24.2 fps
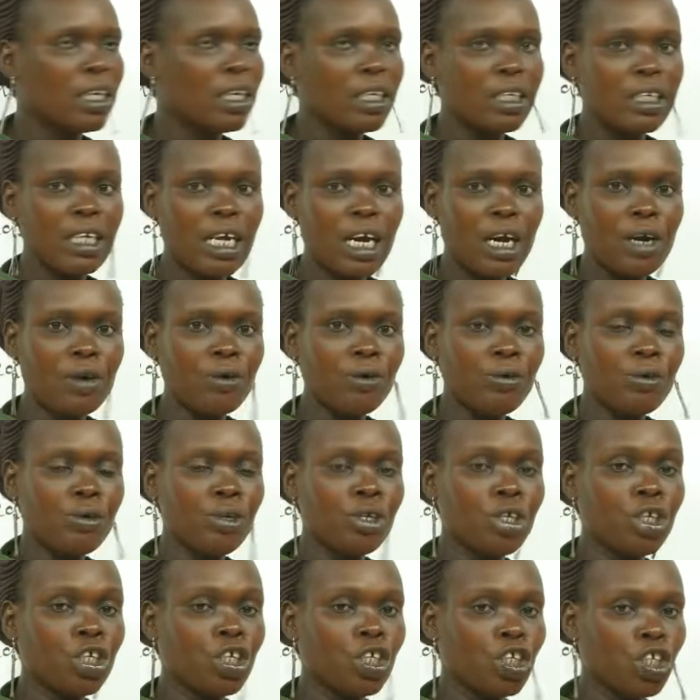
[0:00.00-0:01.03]
down
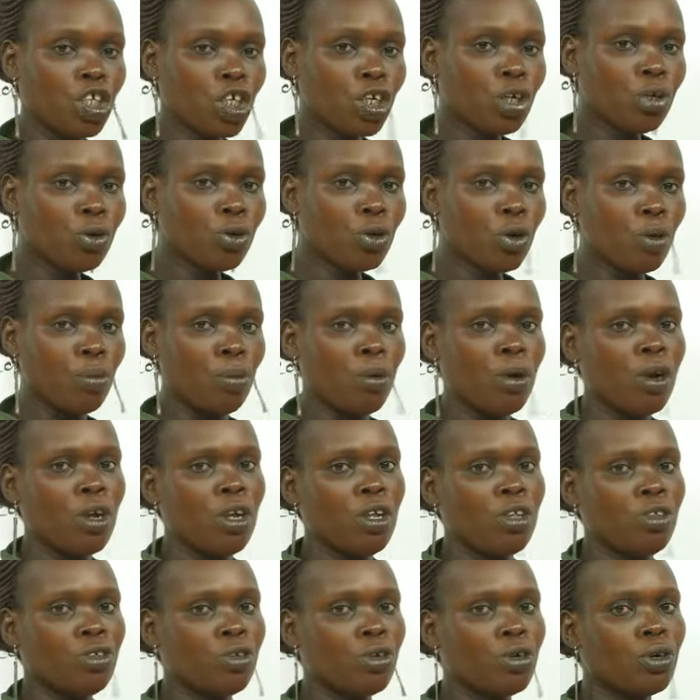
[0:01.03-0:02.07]
the group.
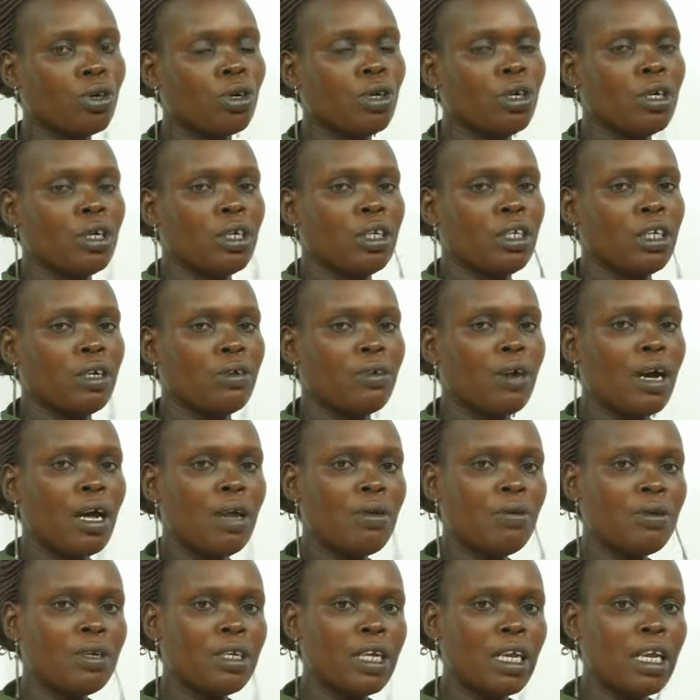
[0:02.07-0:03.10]
So the one
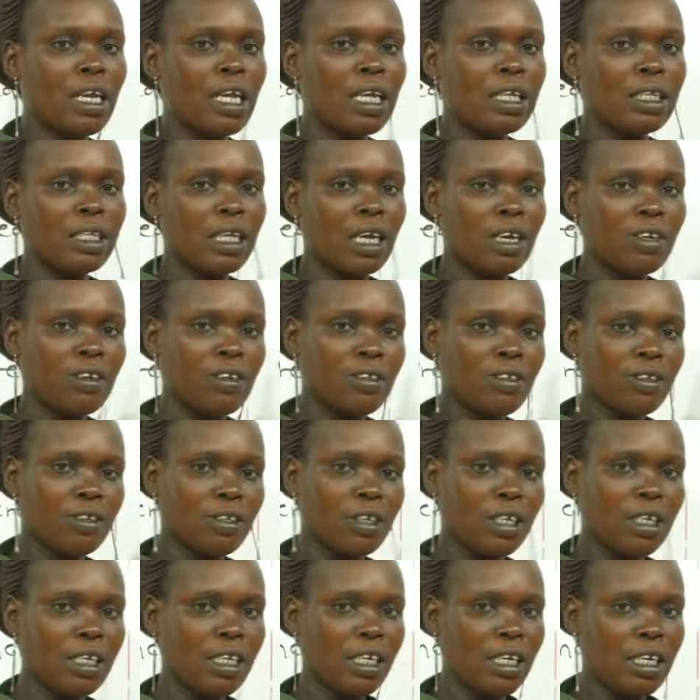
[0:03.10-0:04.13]
with the less
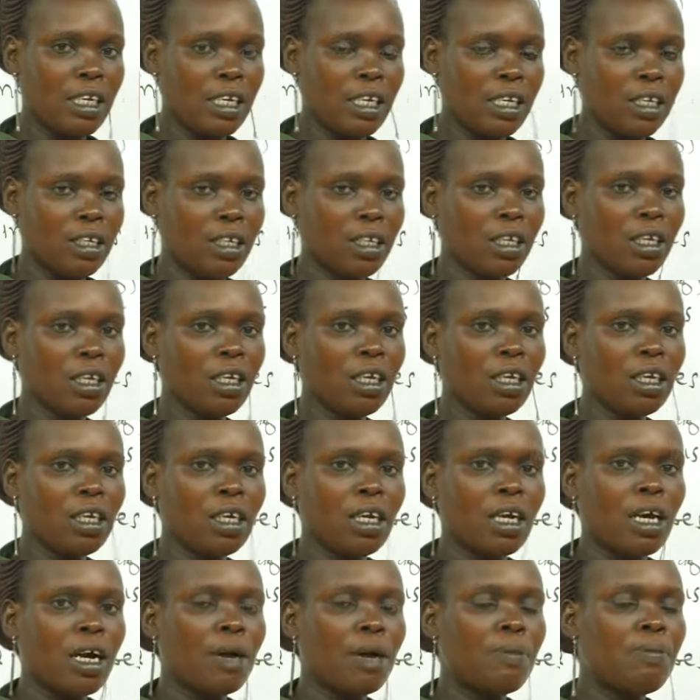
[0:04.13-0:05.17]
ionization energy
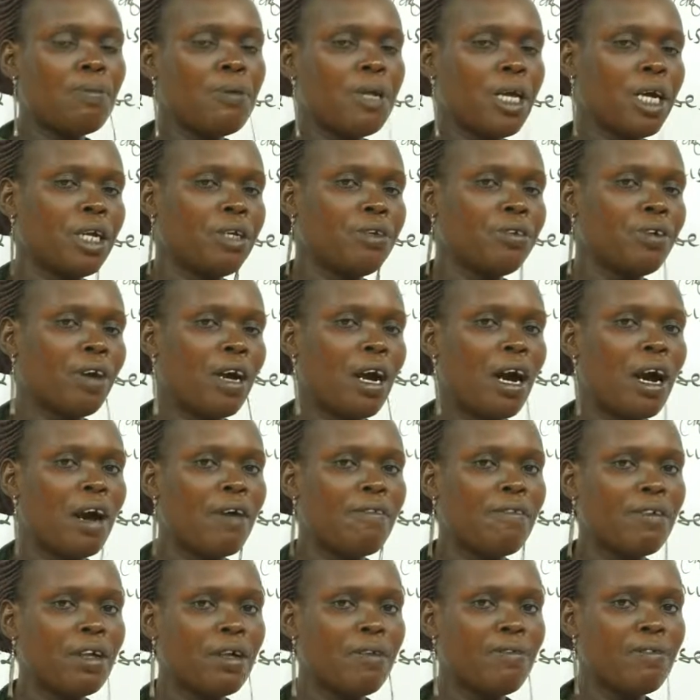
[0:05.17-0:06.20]
appear to have
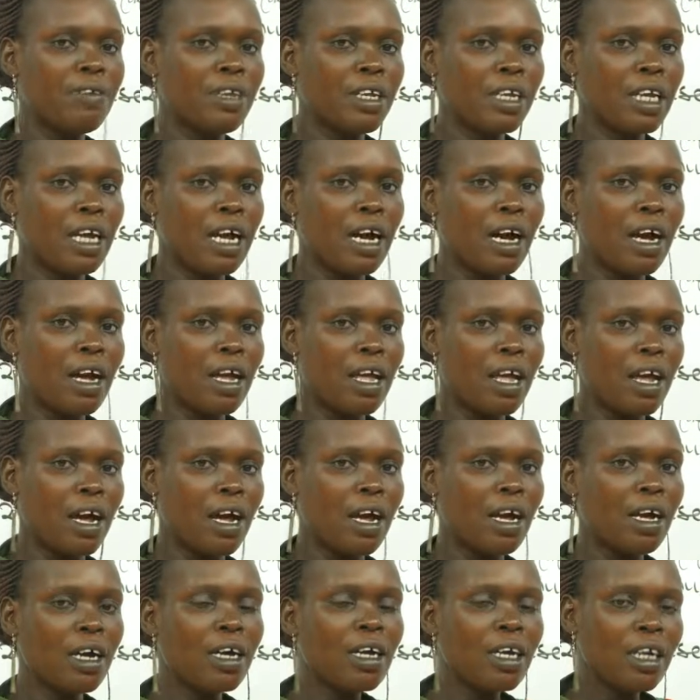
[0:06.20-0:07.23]
a very higher
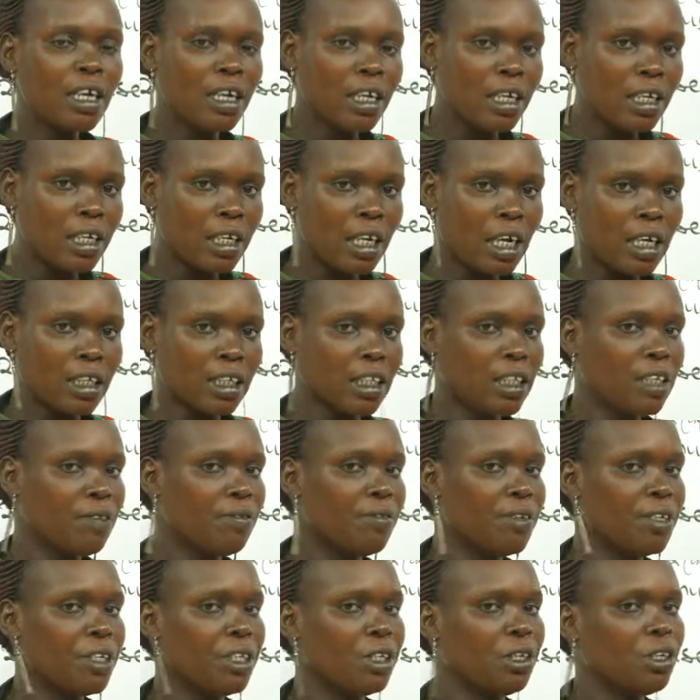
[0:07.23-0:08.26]

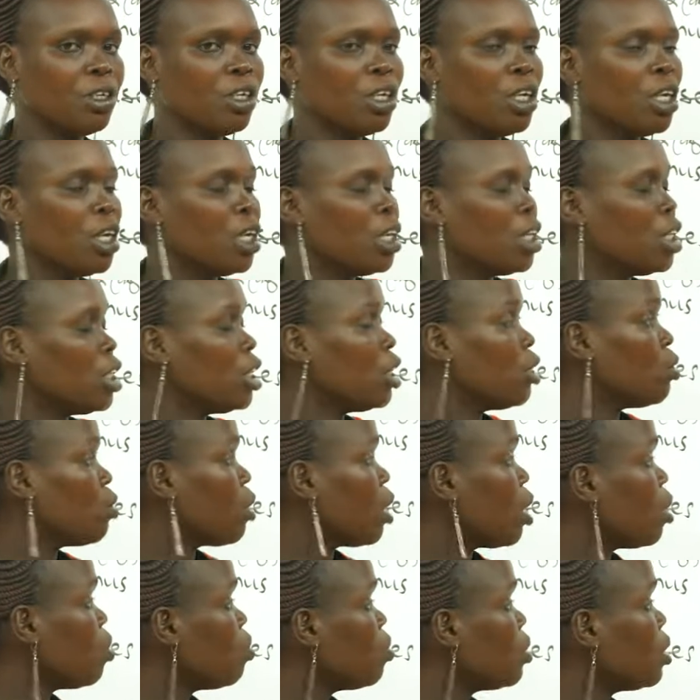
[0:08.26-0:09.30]
reactivity, and the
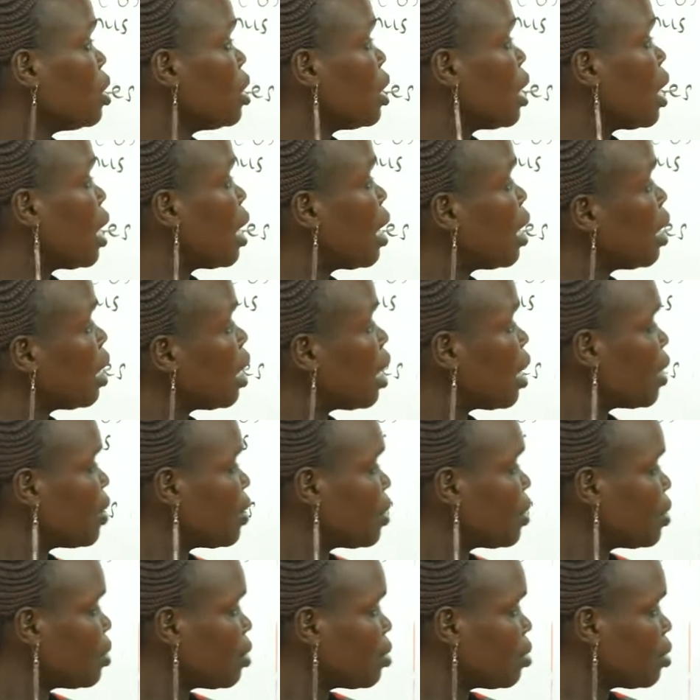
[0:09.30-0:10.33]
one with the higher
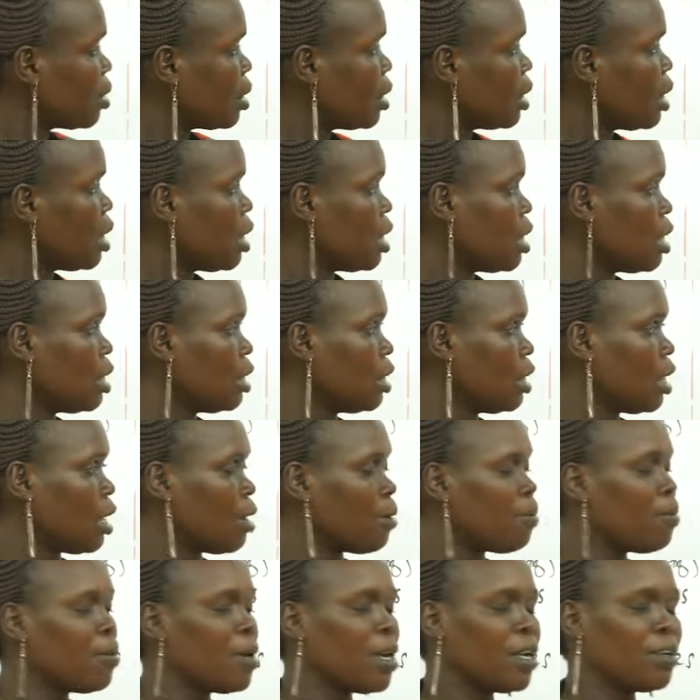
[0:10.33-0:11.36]
ionization energy
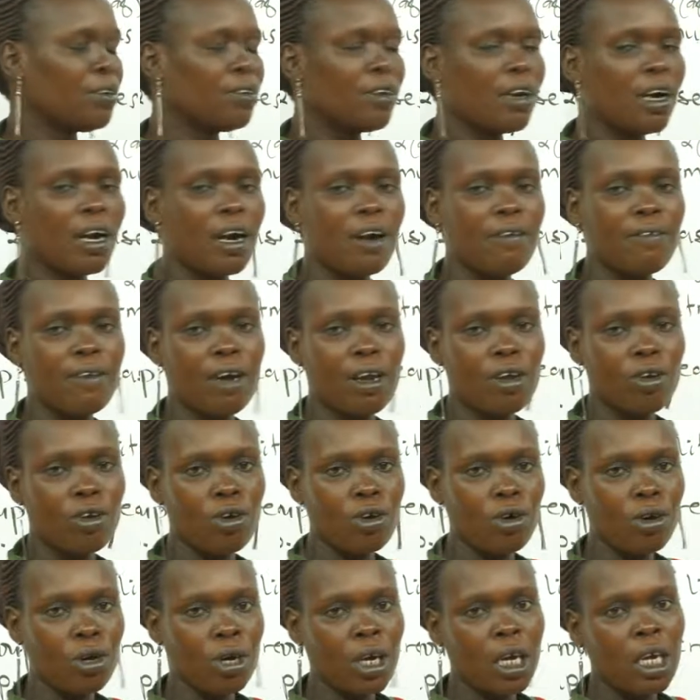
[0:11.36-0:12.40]
appear to have a
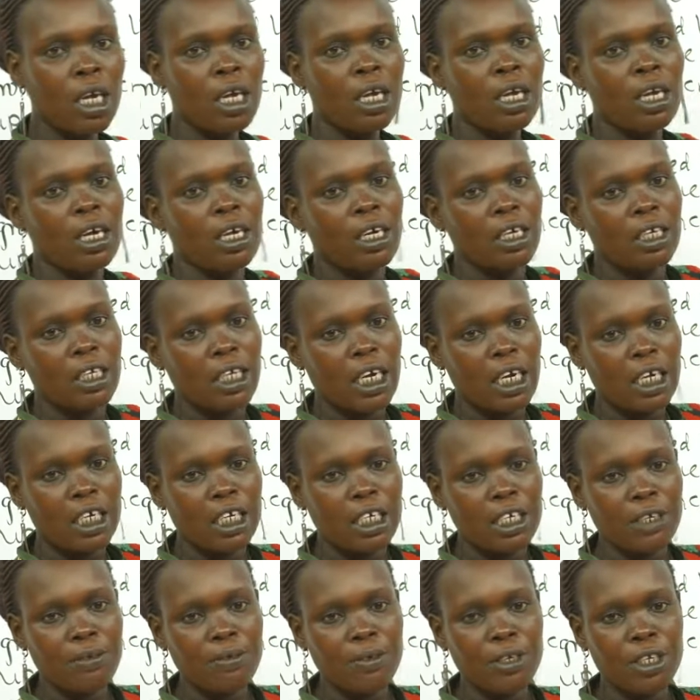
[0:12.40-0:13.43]
low
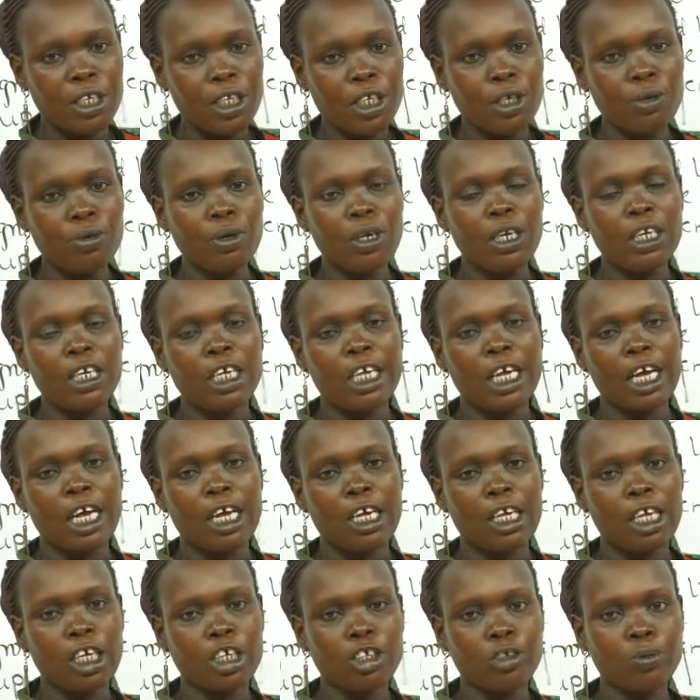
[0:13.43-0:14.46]
reactivity when they are
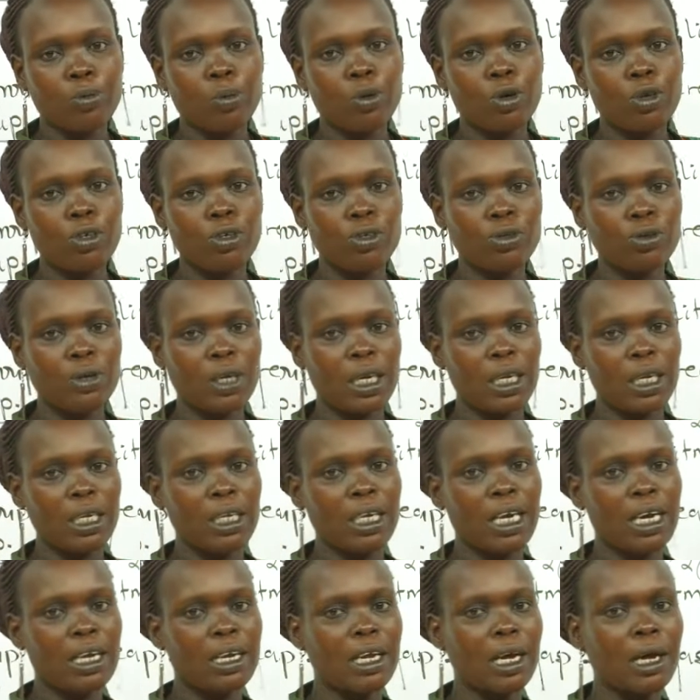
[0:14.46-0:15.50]
exposed to any
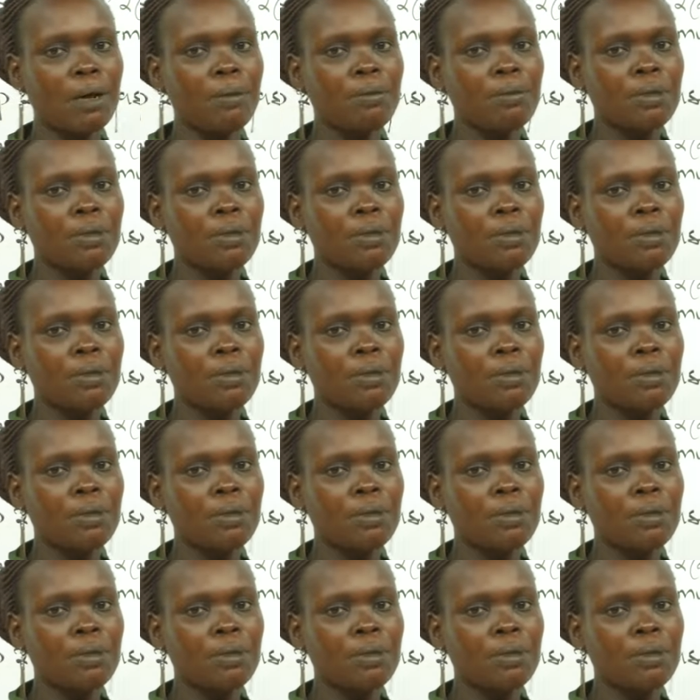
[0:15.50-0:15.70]
other